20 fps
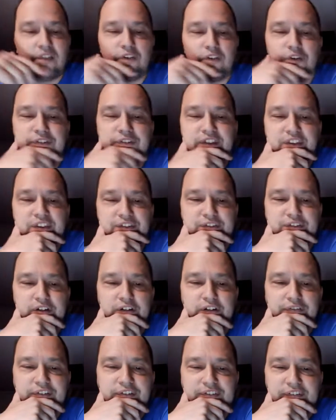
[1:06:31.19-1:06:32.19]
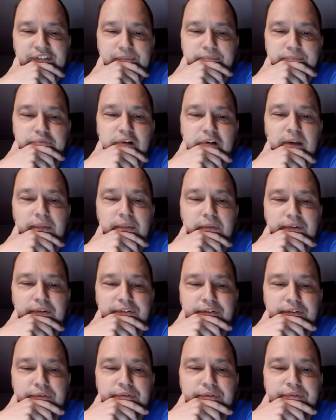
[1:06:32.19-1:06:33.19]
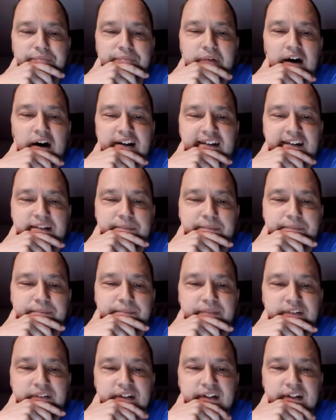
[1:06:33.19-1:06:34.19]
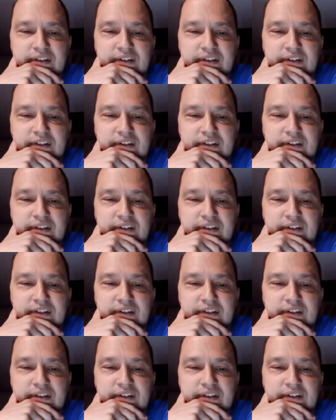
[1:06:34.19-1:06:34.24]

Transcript: They'll see the surface and probably want to spawn in them.